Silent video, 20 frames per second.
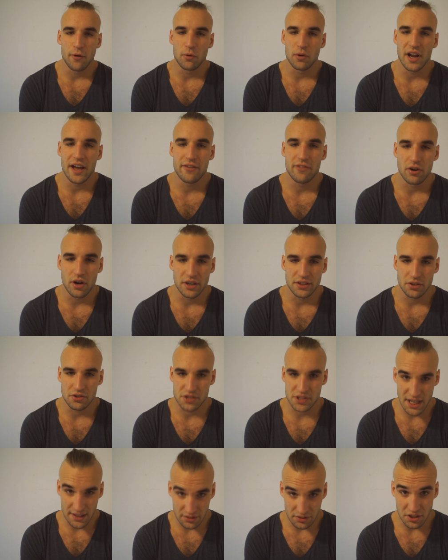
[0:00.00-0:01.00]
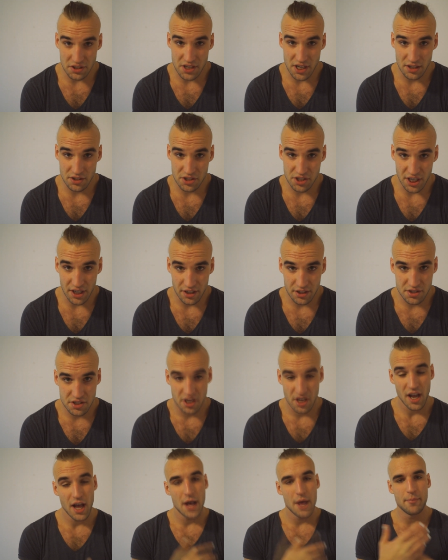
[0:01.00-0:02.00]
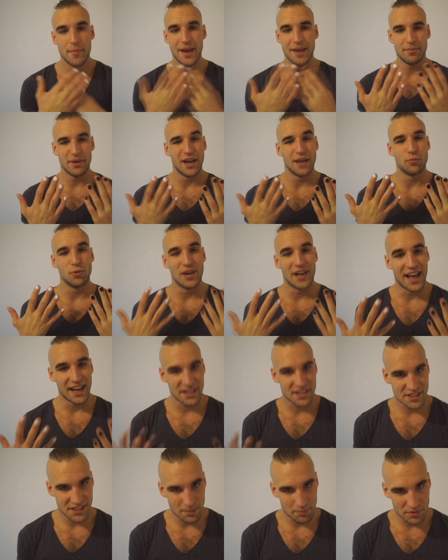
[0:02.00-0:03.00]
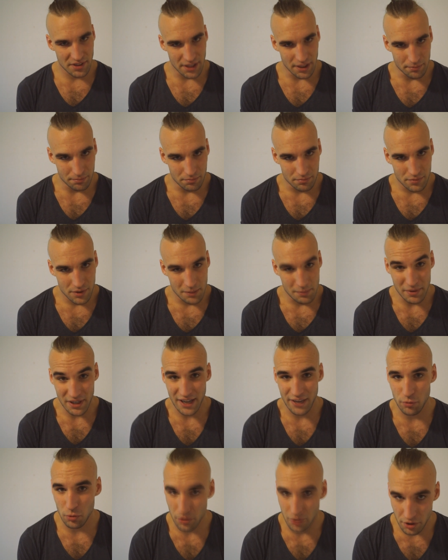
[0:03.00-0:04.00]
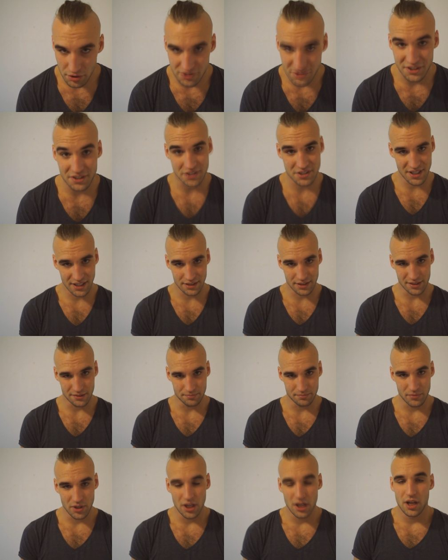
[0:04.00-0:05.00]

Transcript: I will ever understand these handshakes. Maybe I will accept them, but I will not understand them.